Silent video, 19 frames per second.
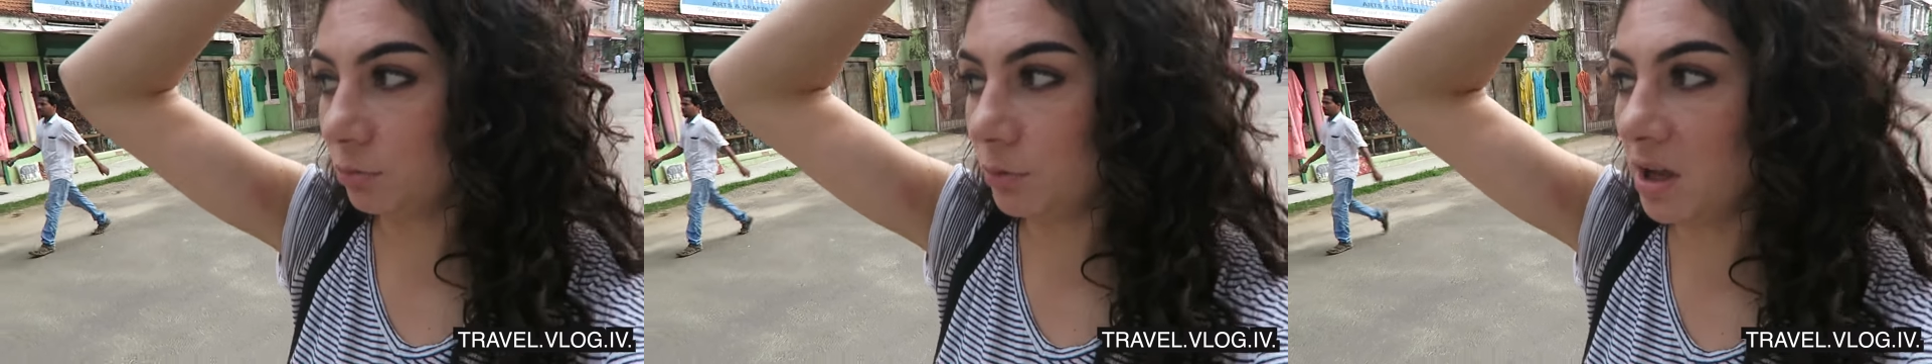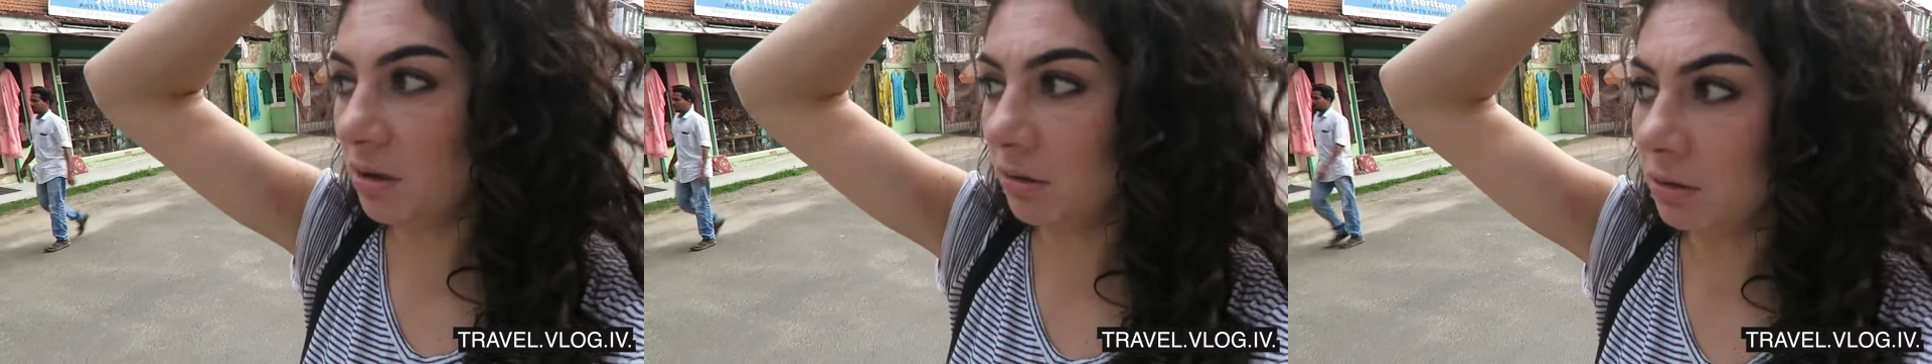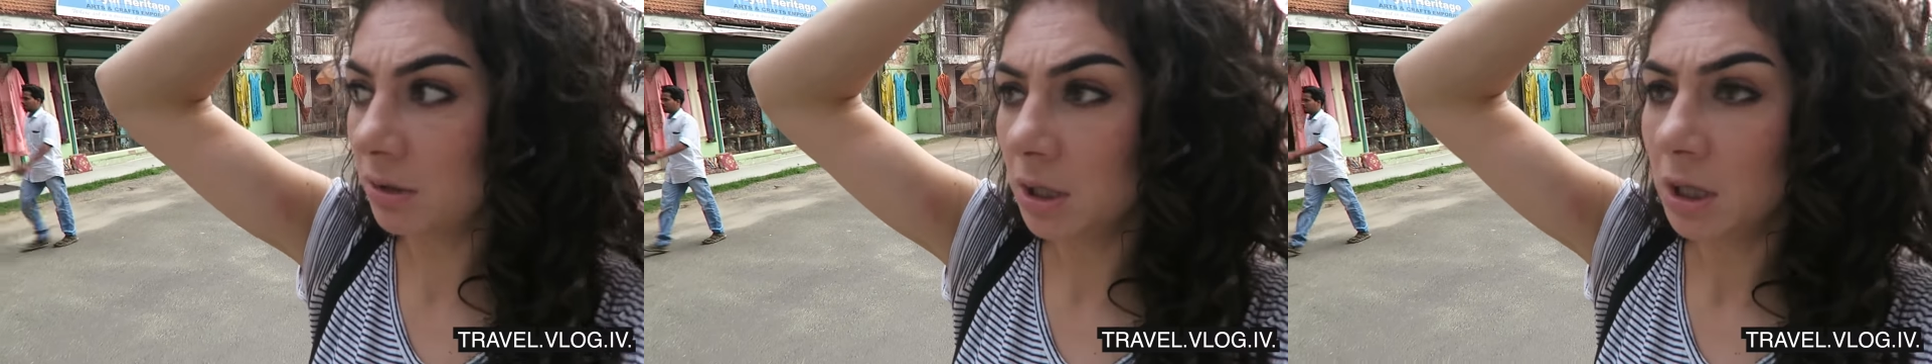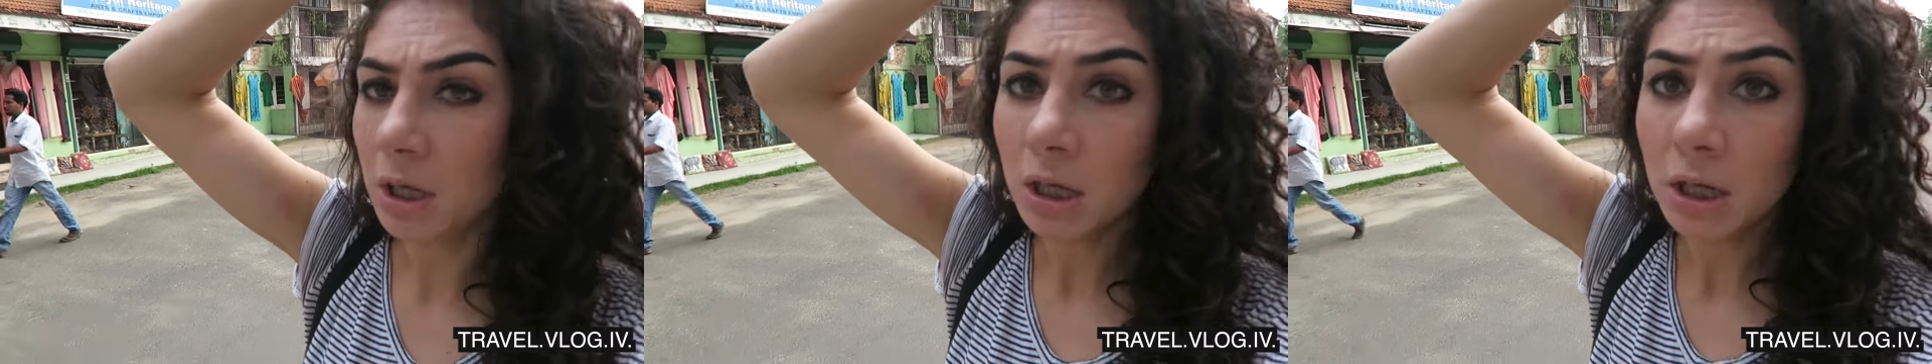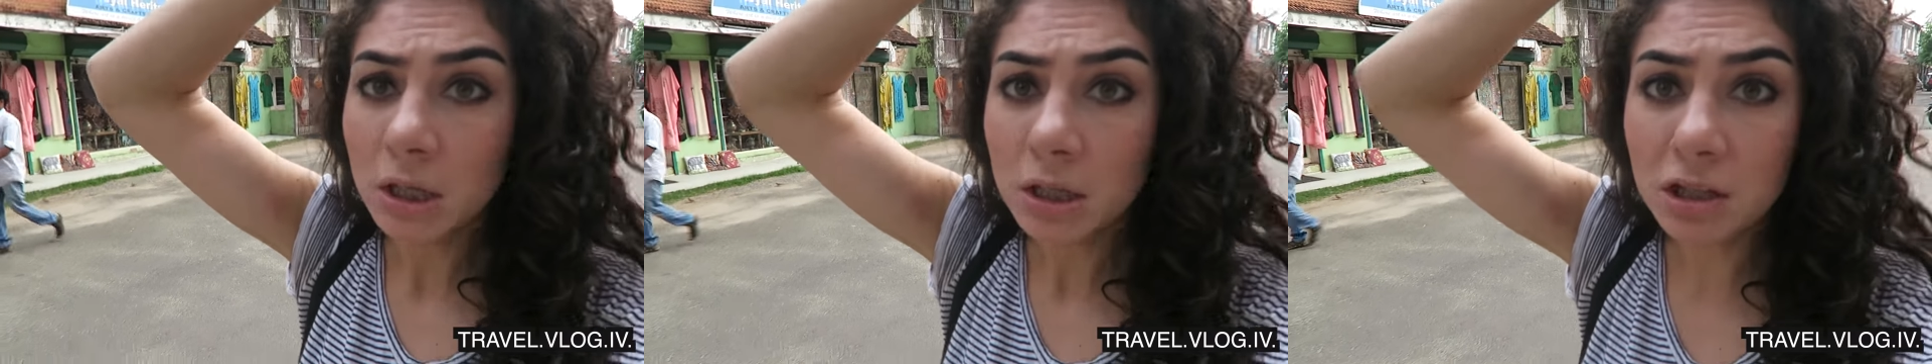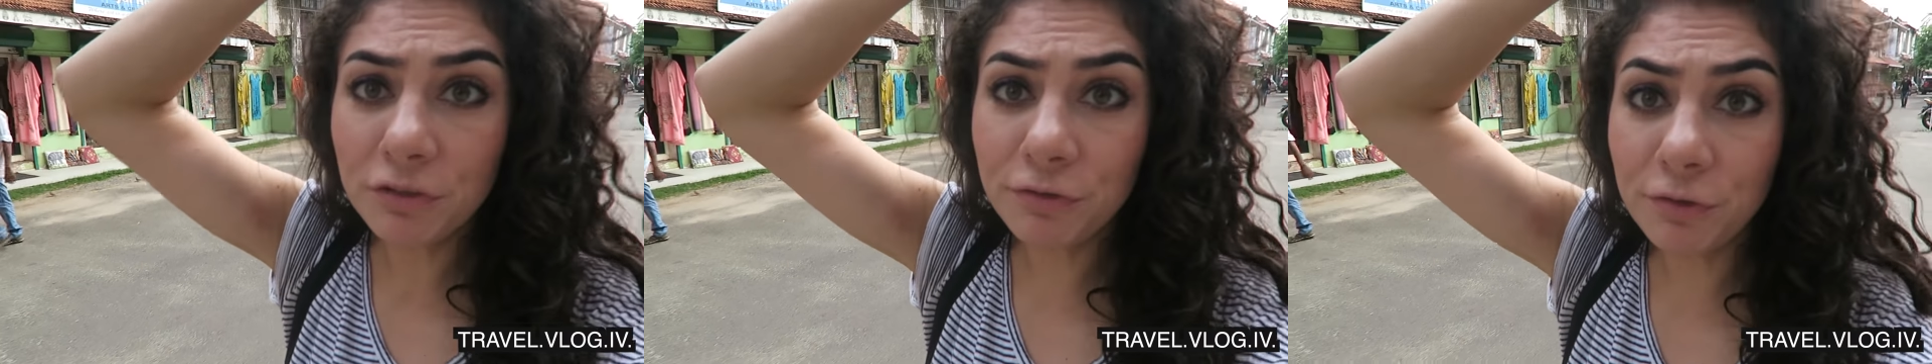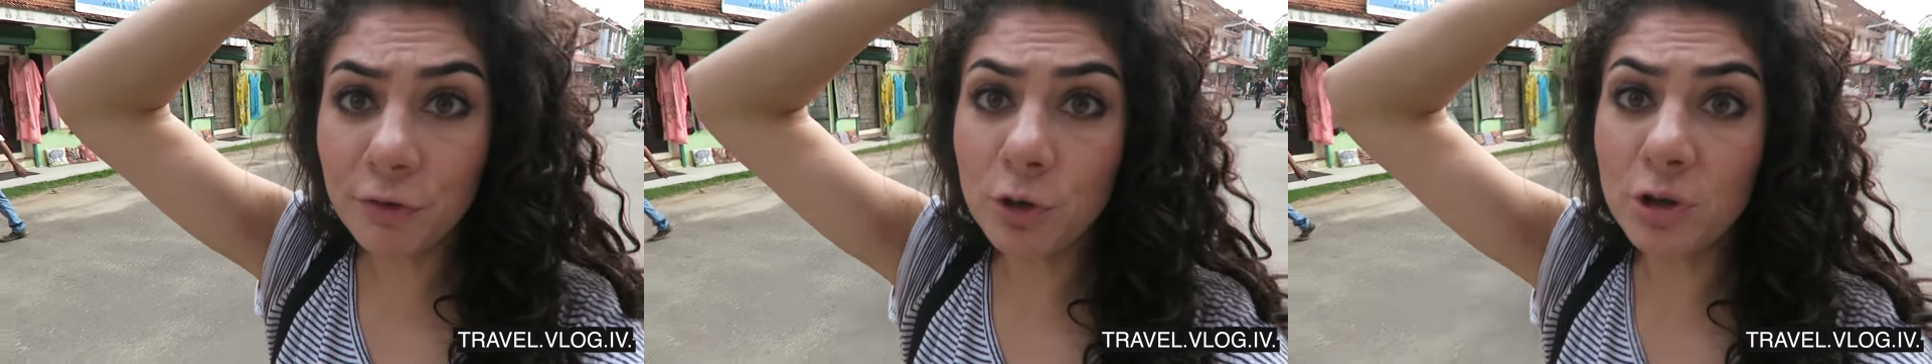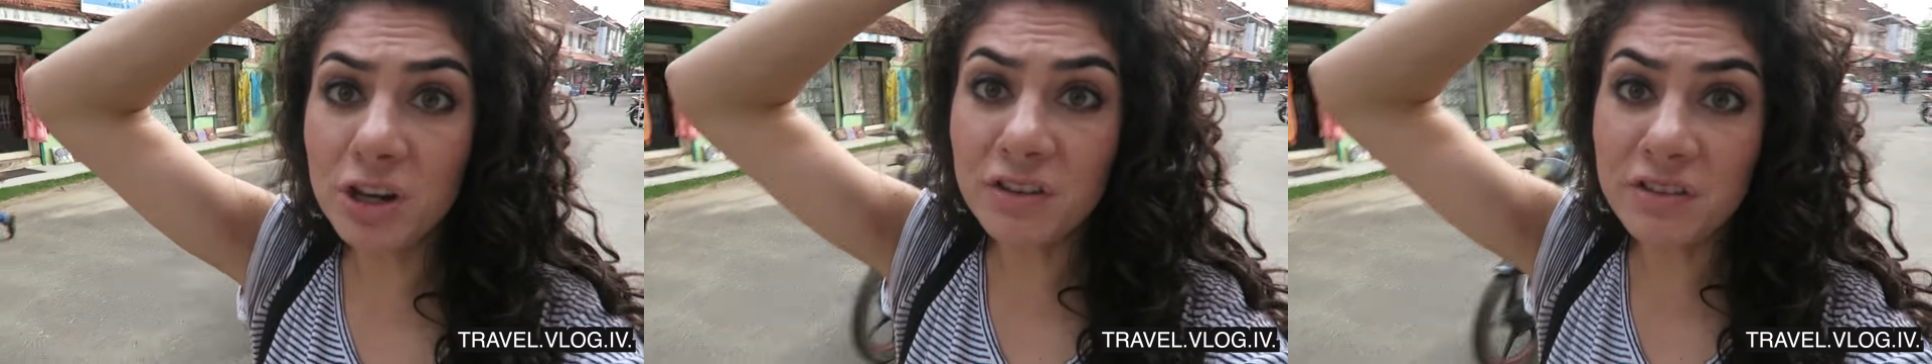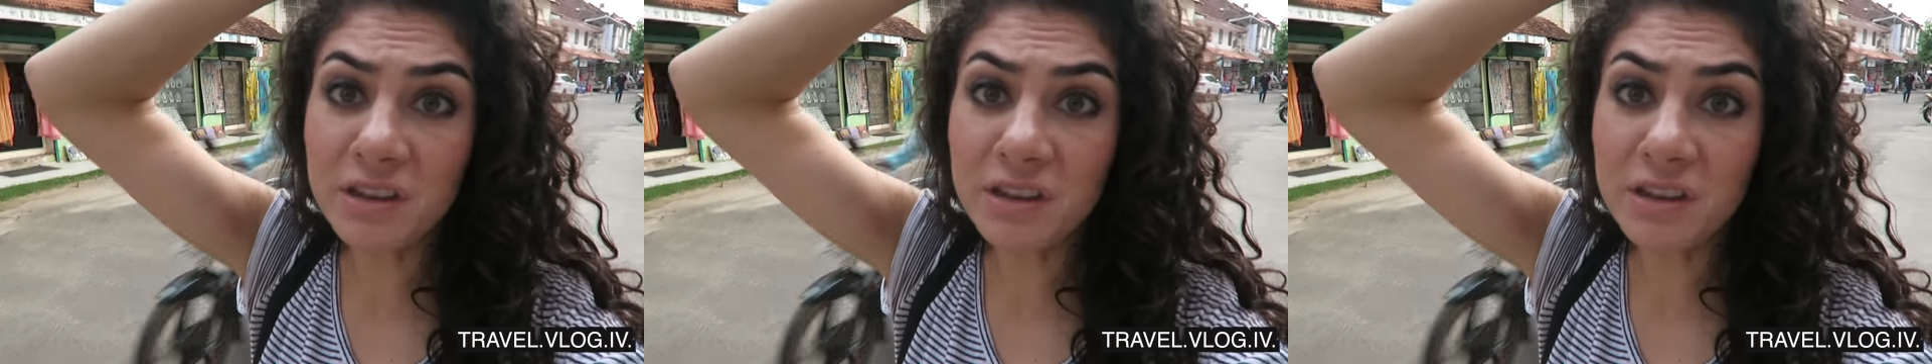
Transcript: Well, the food